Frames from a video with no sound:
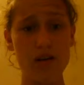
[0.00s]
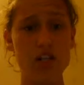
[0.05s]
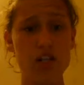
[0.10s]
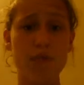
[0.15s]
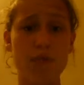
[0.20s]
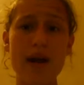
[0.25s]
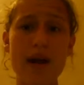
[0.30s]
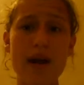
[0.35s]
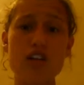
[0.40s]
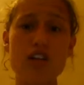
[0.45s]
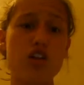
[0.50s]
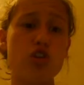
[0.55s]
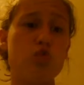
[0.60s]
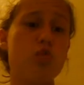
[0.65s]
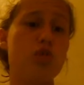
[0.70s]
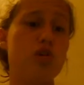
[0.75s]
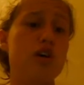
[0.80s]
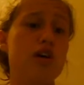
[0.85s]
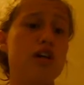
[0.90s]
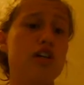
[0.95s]
Your parents are the
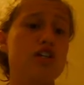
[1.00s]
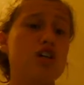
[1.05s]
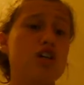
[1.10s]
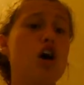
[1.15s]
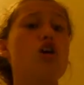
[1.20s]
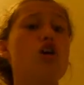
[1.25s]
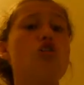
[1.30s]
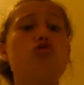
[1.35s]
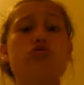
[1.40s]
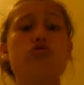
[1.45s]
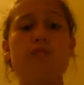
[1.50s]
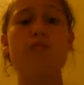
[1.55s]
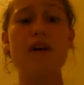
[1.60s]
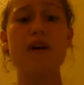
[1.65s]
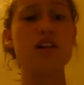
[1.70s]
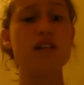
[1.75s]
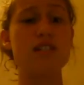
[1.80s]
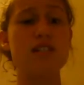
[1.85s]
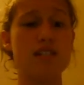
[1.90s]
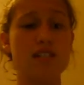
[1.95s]
ones who's been
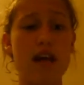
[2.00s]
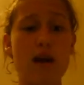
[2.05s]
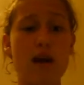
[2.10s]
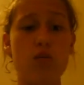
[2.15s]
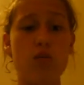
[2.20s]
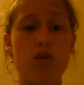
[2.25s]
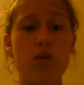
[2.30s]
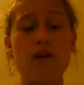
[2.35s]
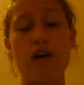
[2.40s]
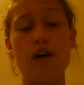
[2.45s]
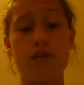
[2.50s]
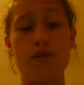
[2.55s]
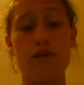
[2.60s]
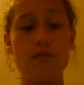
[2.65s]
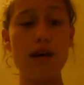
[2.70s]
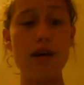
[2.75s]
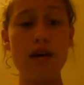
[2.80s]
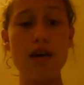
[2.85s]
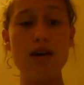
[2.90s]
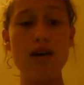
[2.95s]
there since day one. Now for
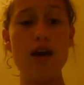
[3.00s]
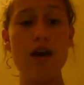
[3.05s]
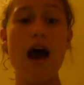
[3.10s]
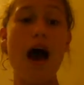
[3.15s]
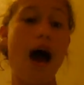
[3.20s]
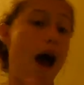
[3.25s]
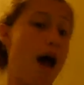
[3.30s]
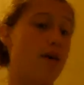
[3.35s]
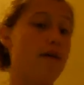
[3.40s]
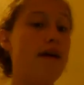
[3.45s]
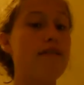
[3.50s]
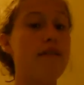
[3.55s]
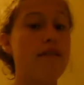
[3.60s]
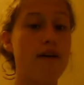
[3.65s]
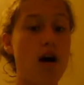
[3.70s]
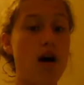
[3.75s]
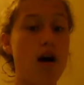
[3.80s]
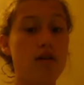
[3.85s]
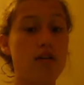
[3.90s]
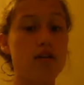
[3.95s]
me, I don't have a
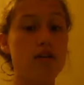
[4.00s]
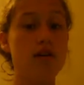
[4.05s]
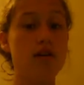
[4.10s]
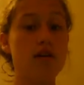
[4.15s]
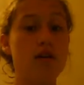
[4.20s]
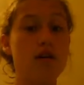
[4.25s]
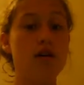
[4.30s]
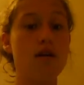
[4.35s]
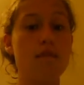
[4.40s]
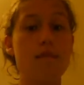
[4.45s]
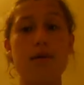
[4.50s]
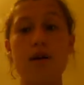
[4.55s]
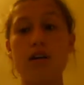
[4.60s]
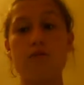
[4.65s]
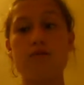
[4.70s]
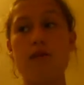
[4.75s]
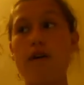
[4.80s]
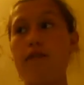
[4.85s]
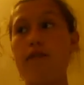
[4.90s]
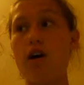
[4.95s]
father
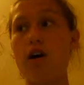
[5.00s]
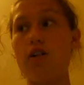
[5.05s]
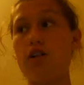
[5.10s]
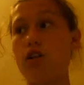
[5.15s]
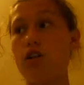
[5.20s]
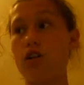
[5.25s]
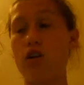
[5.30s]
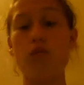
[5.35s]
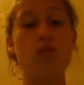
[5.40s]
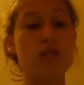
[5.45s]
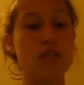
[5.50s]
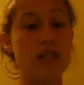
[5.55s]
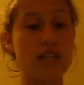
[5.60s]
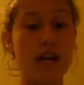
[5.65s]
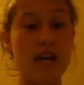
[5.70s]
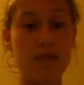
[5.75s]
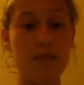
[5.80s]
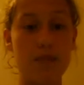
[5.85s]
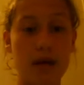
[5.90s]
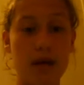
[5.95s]
because my father was a
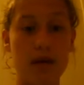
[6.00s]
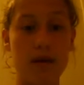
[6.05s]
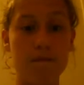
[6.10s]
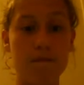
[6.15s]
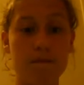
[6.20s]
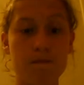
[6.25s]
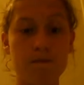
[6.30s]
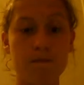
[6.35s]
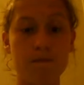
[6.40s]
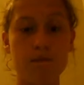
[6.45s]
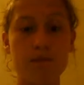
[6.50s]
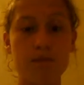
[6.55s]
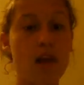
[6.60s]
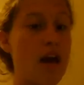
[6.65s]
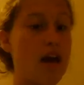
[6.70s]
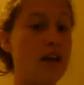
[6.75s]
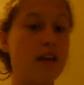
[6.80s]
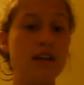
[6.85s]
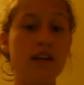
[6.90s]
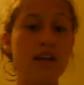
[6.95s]
deadbeat
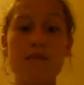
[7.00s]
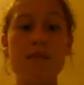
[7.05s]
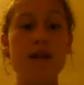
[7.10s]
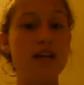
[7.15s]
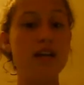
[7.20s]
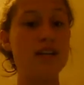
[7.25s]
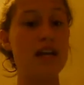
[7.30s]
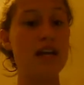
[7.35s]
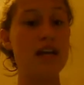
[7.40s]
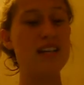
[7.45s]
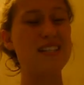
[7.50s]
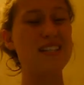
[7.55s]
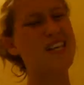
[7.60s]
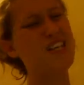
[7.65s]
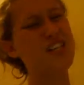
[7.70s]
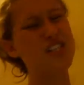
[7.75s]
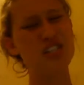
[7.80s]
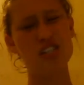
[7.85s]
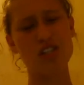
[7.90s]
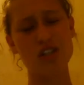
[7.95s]
and he did many things
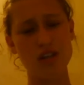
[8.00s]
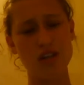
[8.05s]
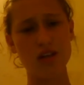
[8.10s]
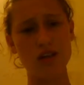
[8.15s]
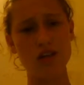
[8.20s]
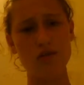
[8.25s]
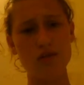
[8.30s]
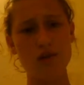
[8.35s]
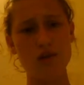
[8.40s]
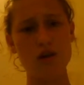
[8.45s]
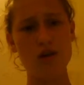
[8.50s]
he shouldn't have.